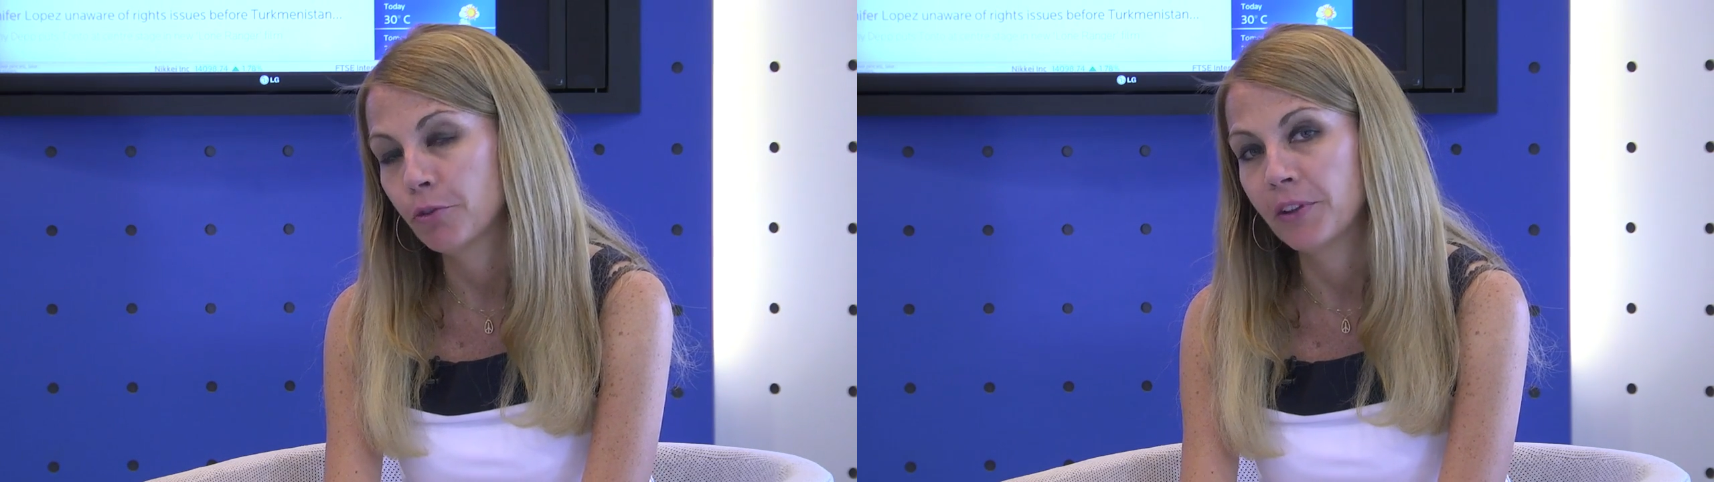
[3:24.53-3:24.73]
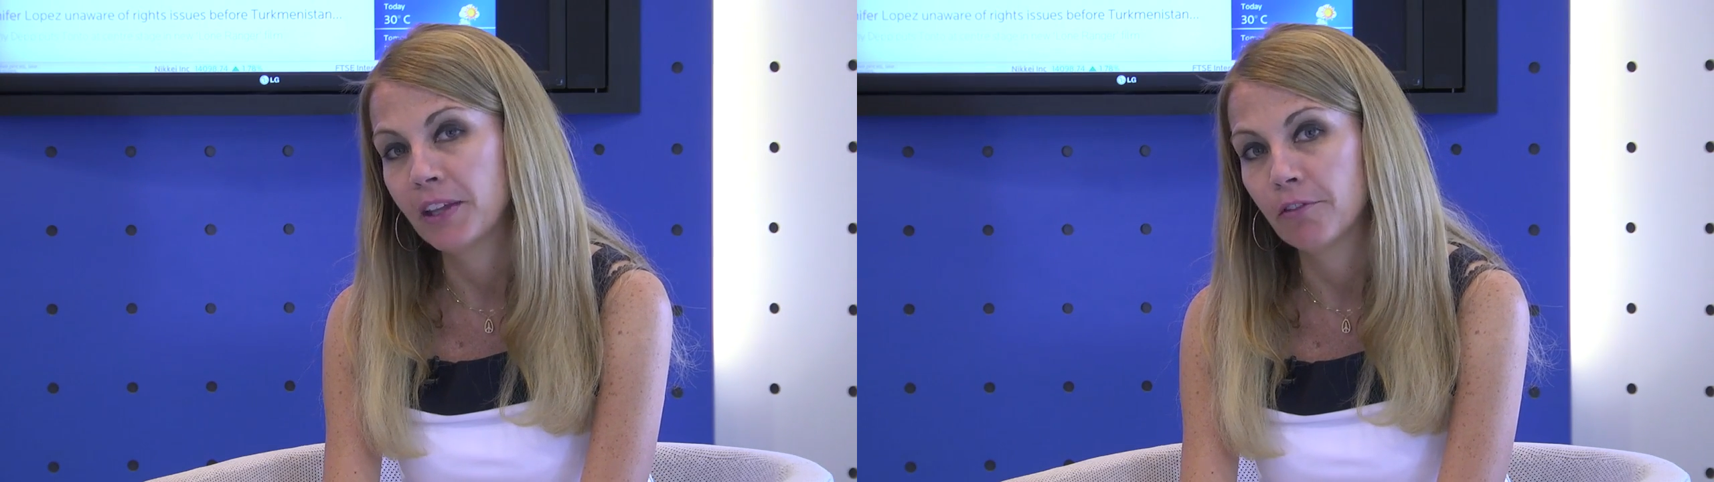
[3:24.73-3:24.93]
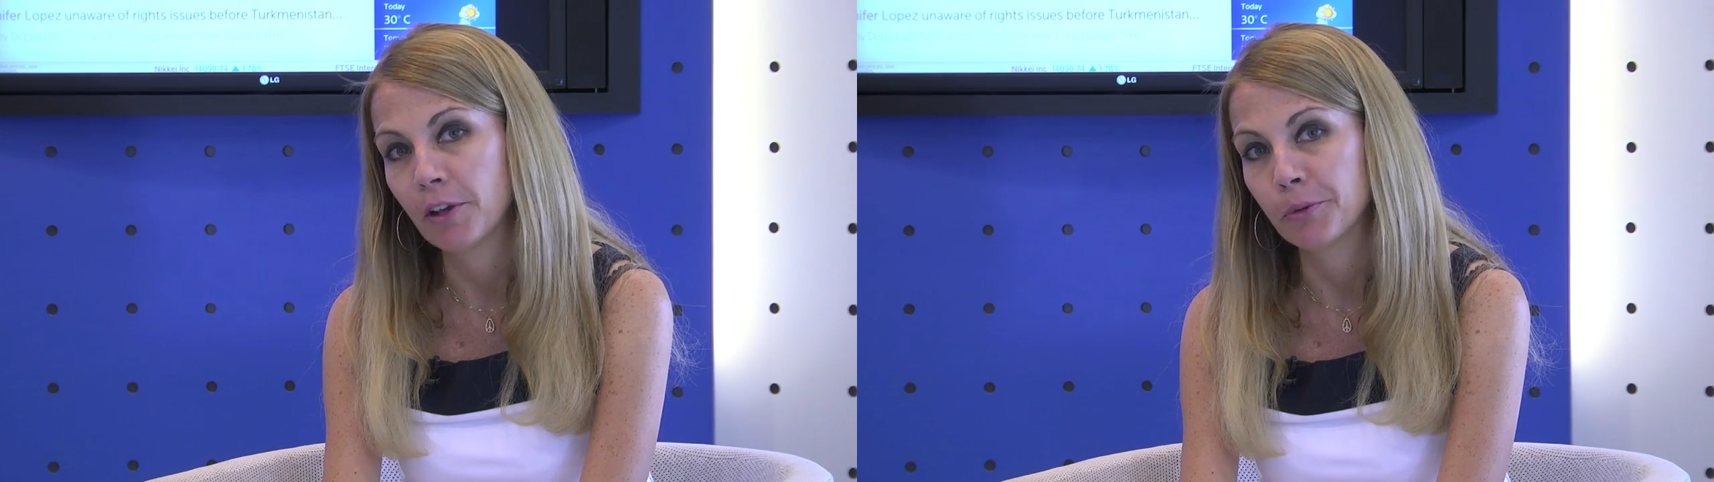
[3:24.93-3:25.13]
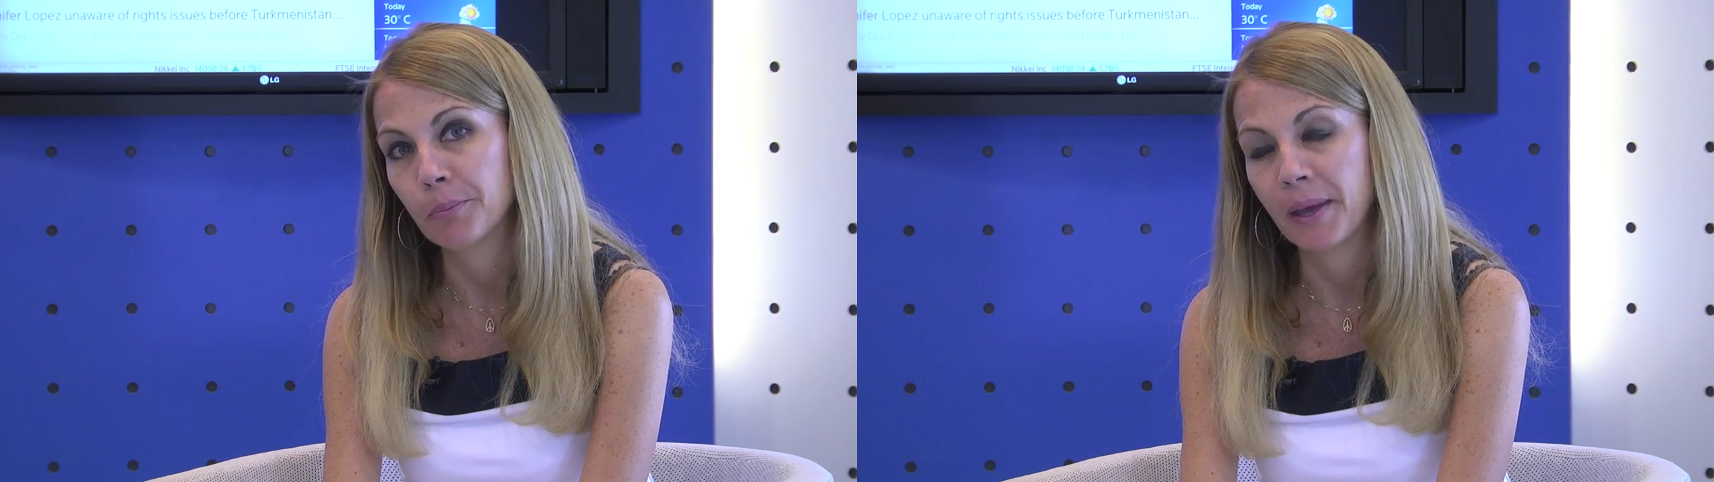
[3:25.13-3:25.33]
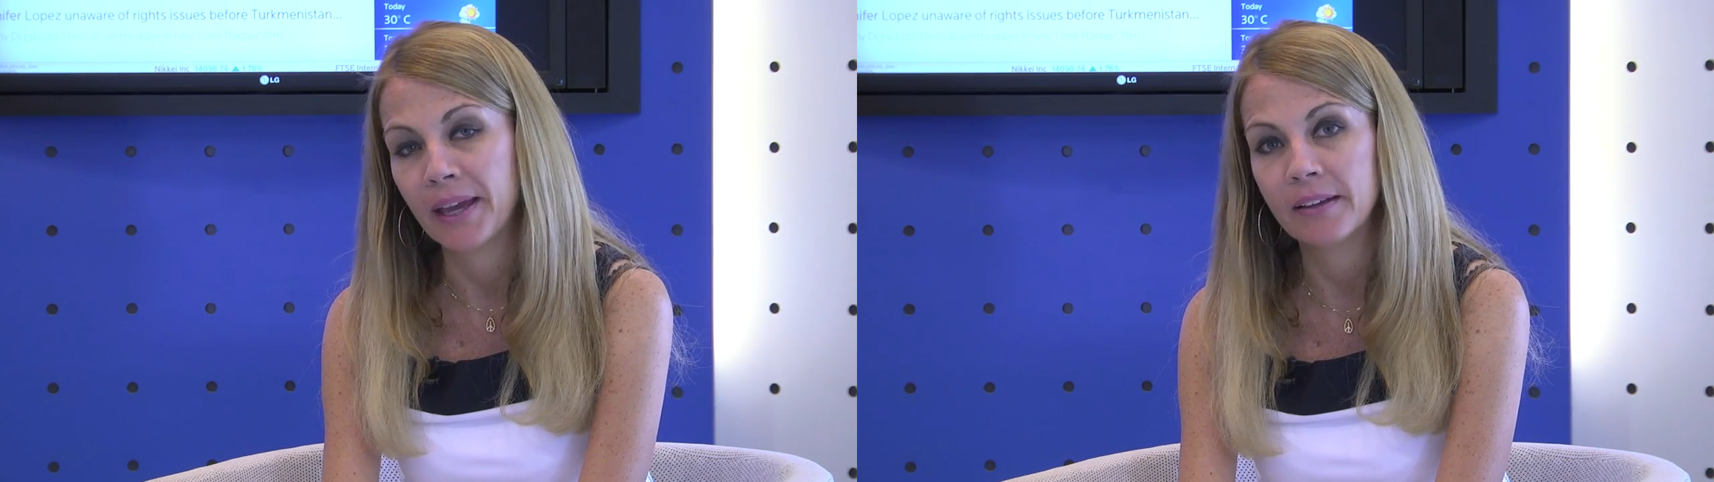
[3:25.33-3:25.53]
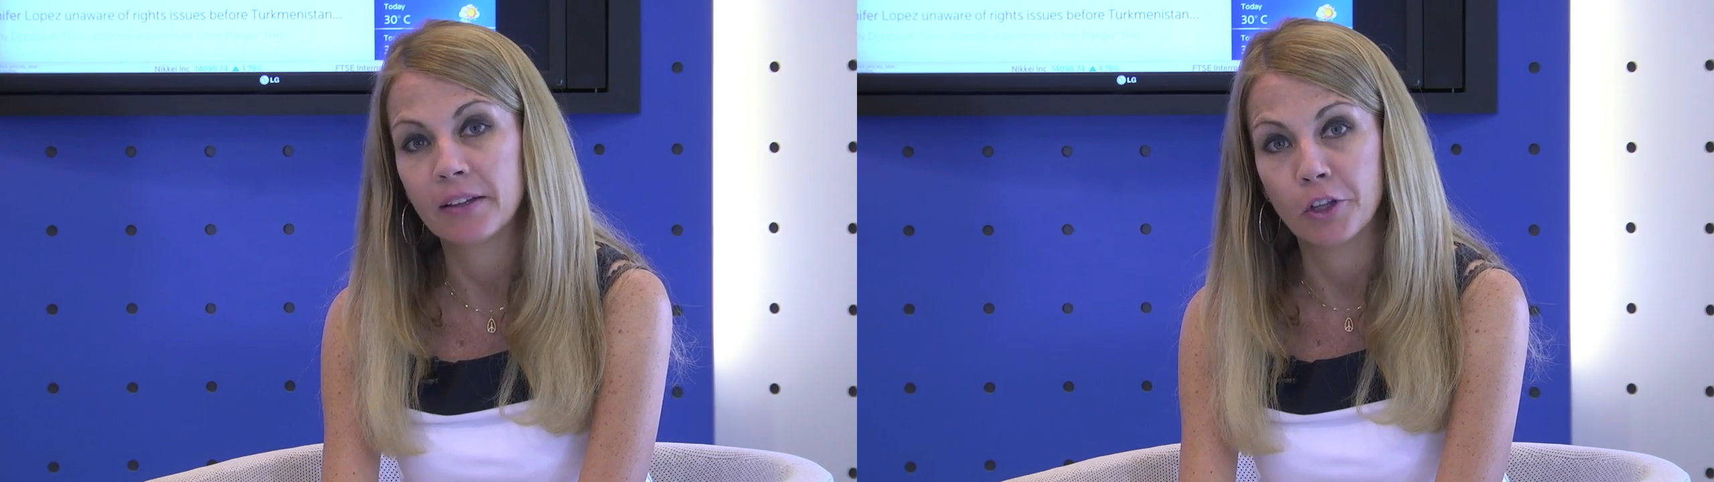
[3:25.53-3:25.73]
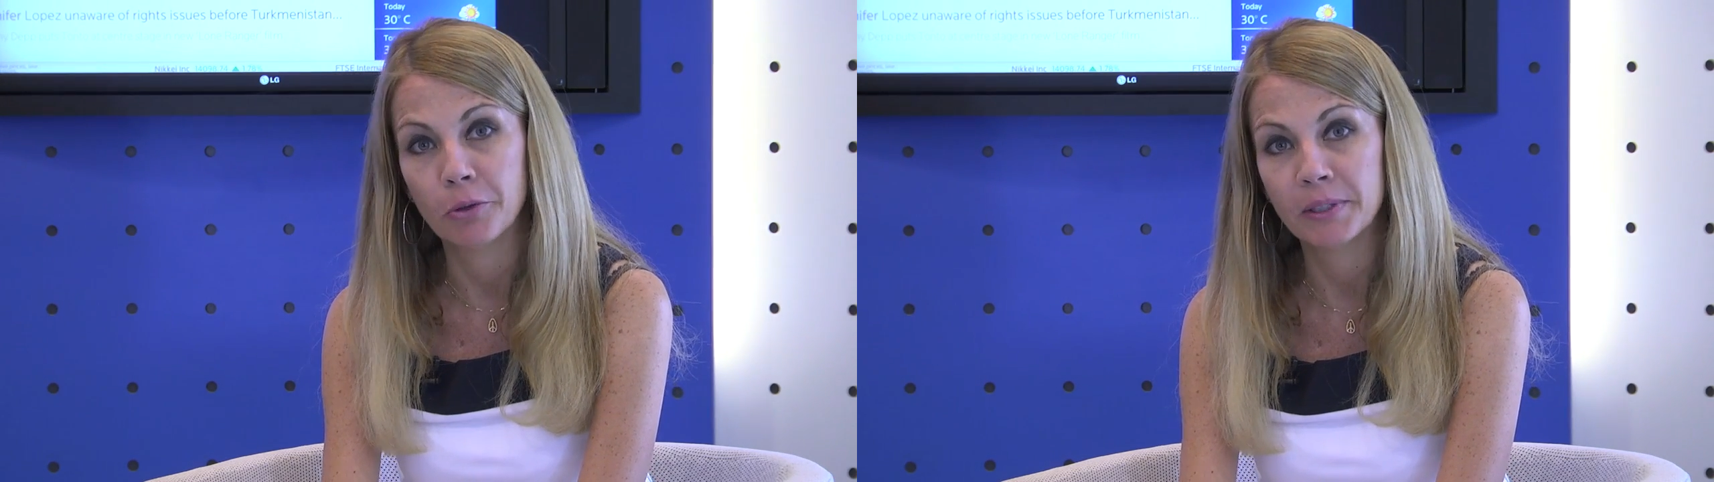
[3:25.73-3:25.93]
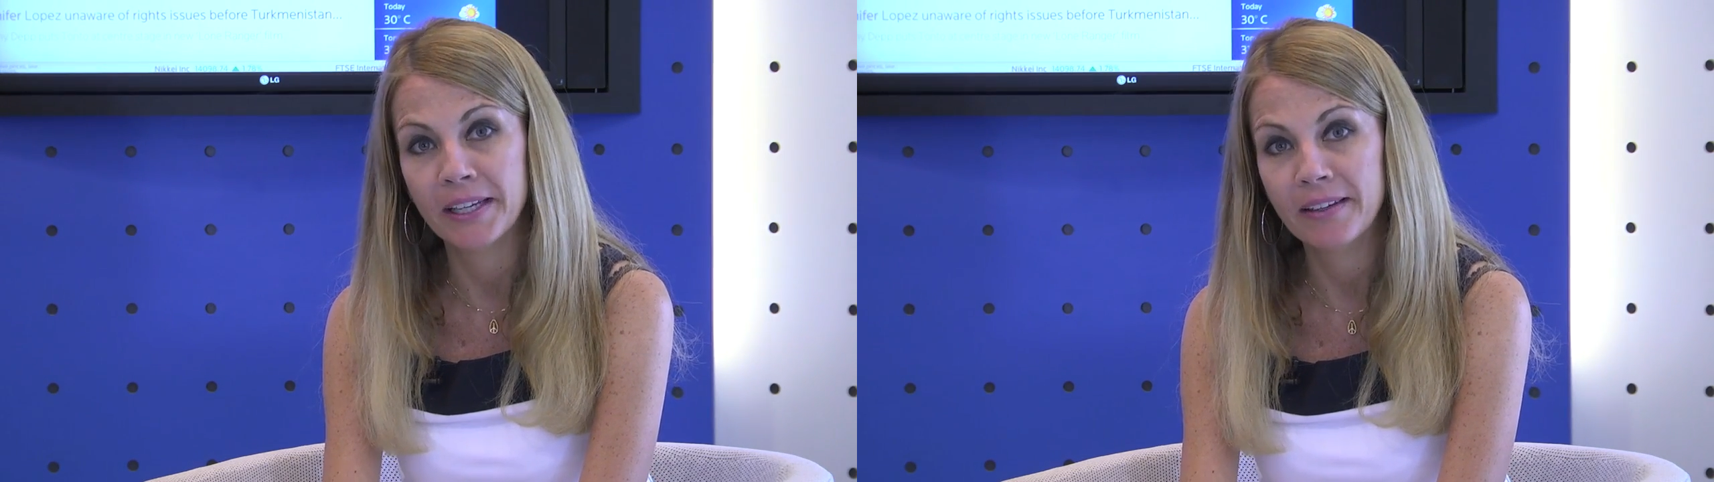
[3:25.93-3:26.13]
for the investment bank
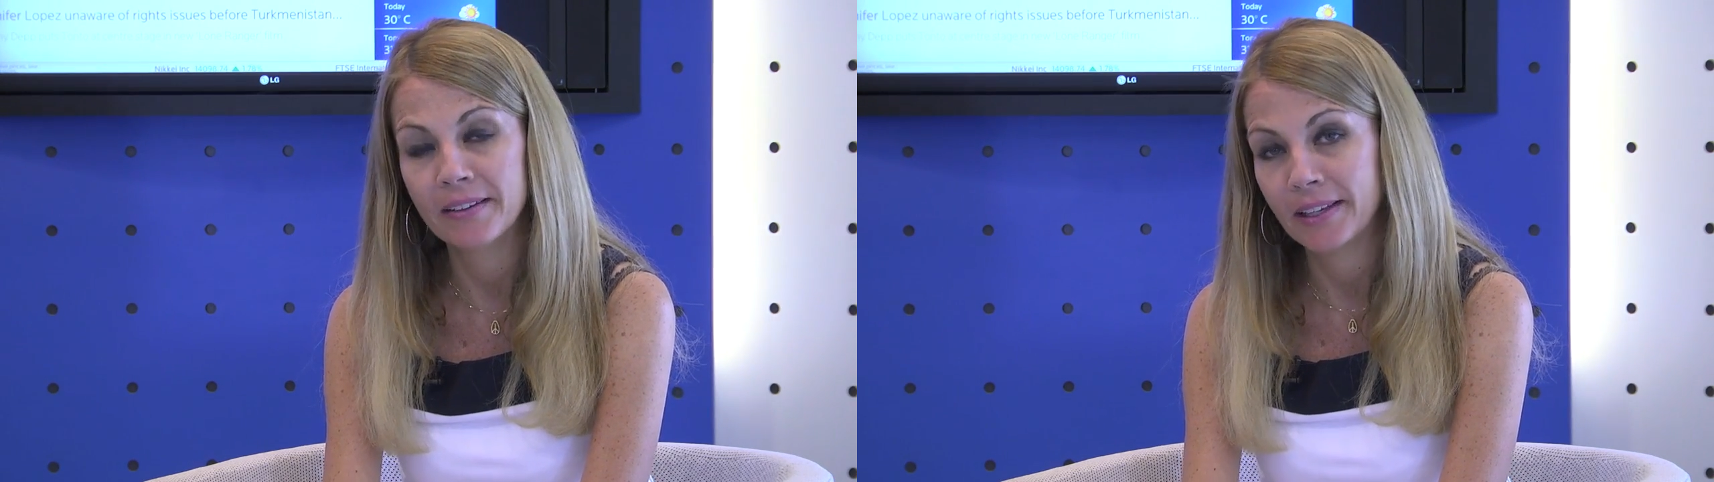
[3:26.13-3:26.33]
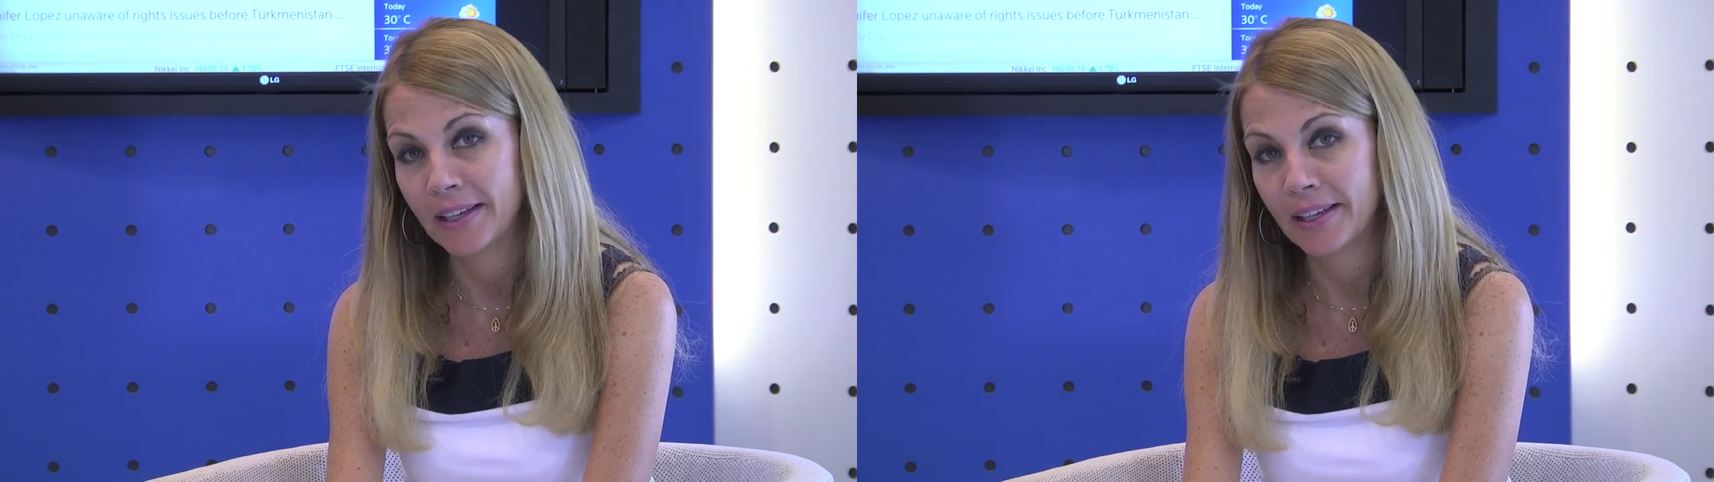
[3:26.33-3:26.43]
globally.